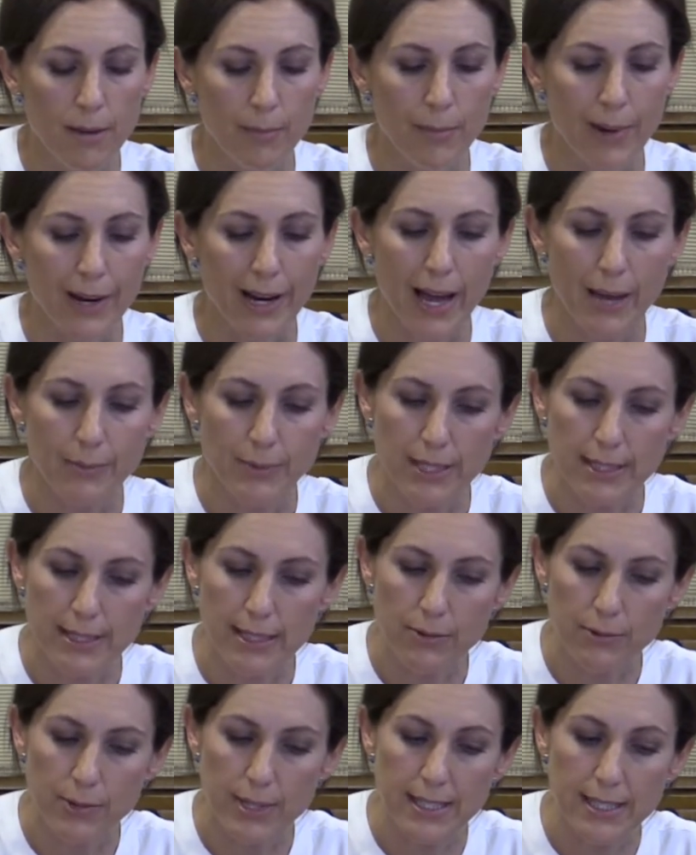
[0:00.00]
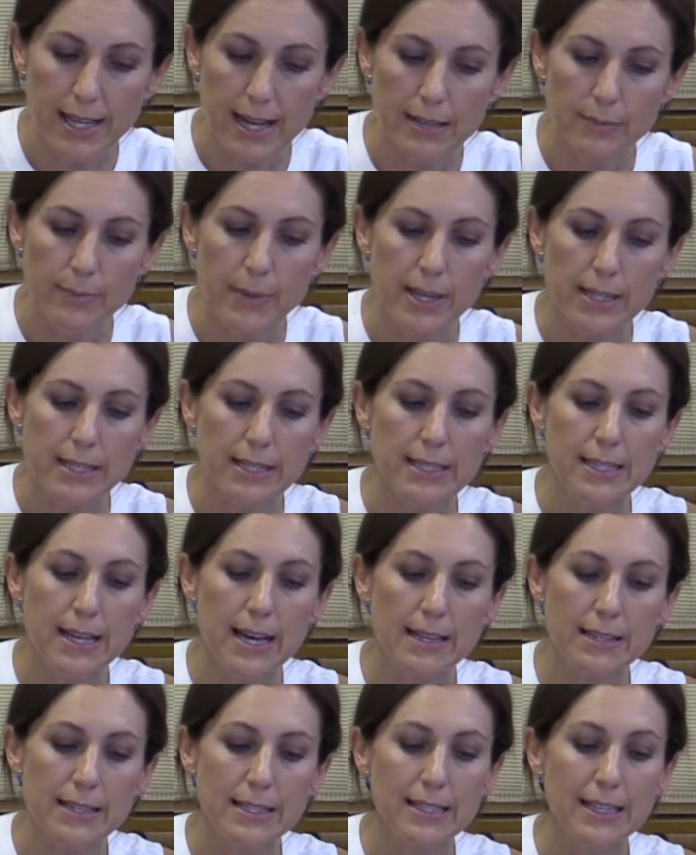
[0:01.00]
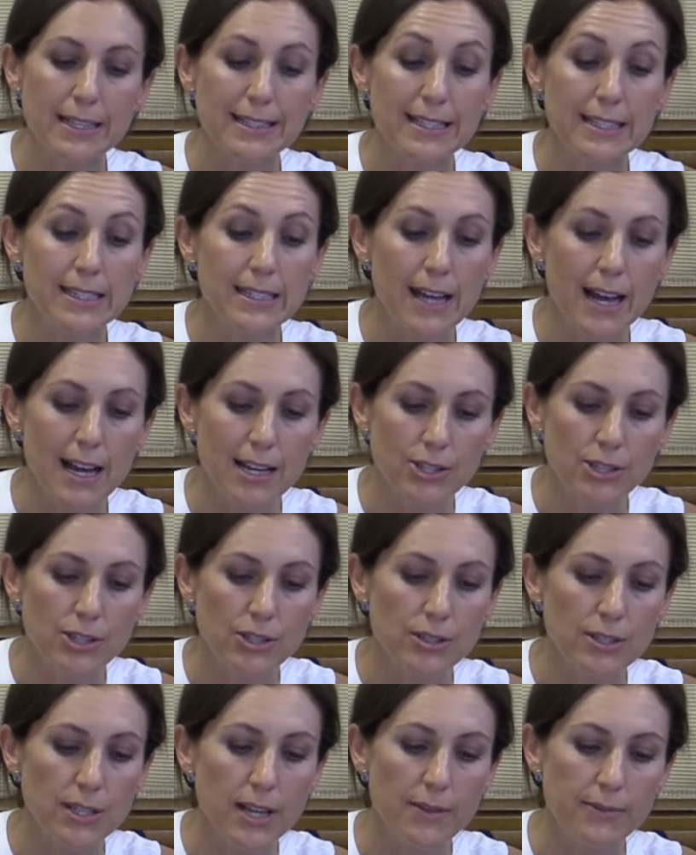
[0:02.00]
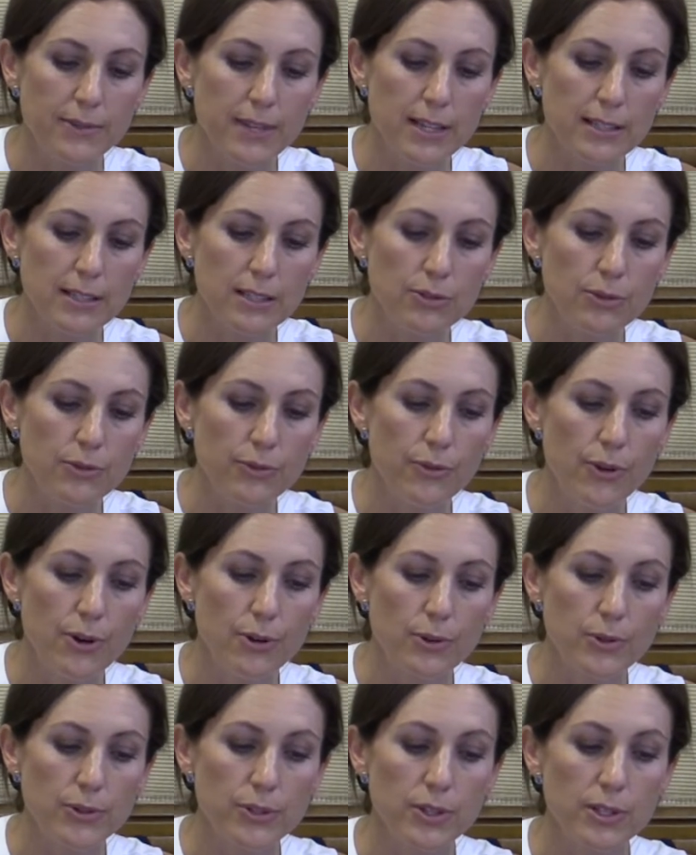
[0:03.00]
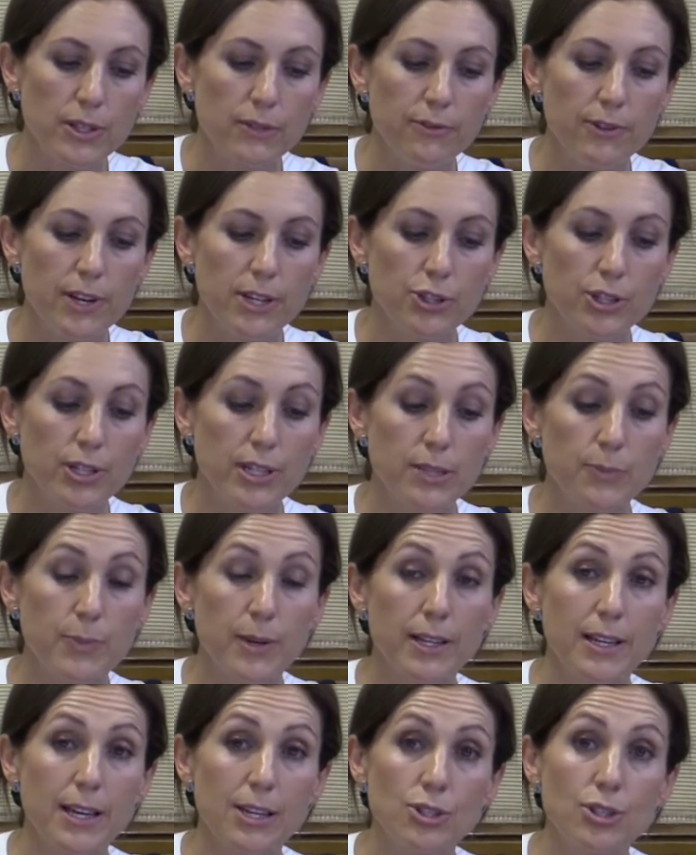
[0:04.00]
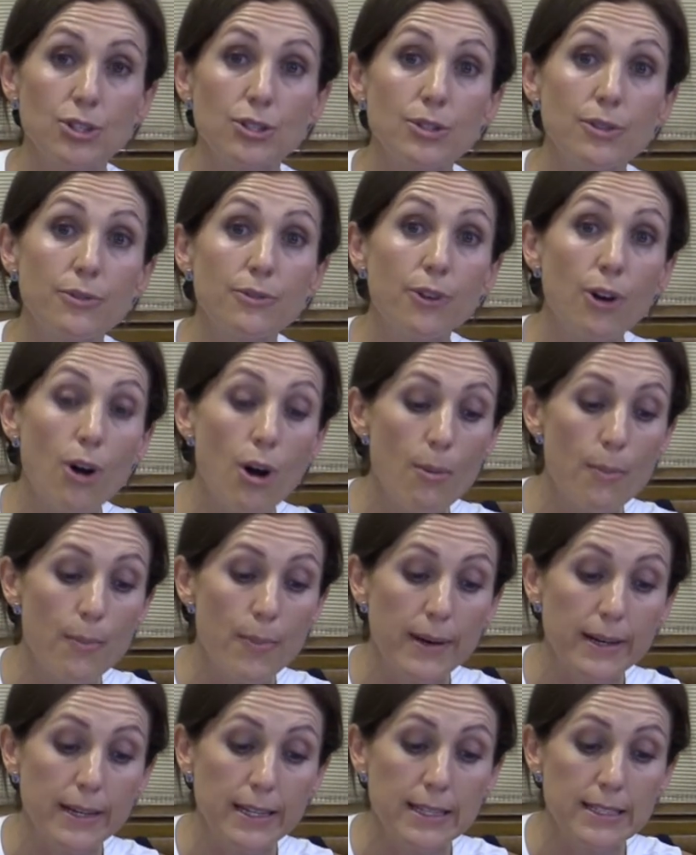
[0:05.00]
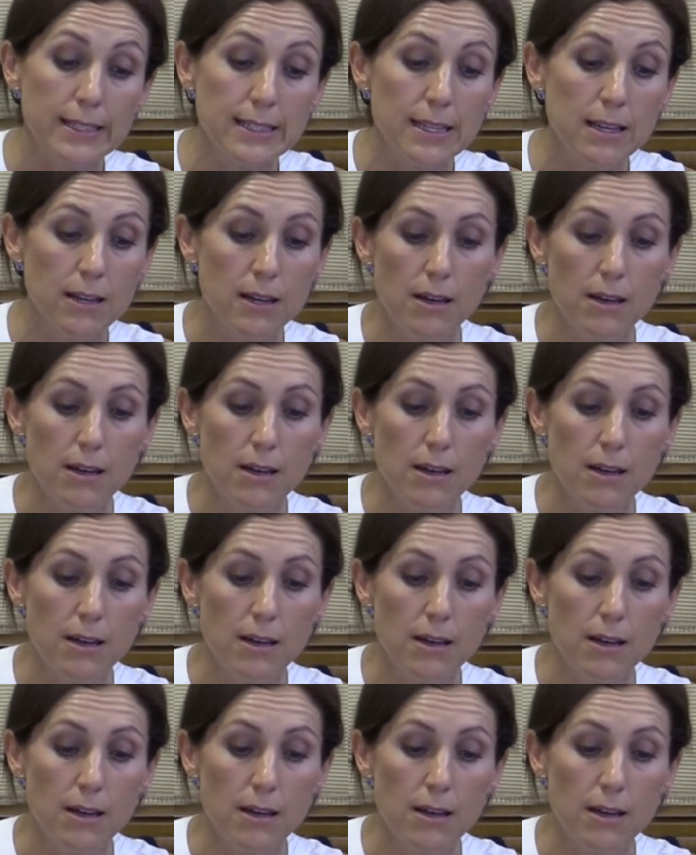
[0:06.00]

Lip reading: Perhaps as a result, many studies and discussions have tended to focus on the inflation expectations of companies,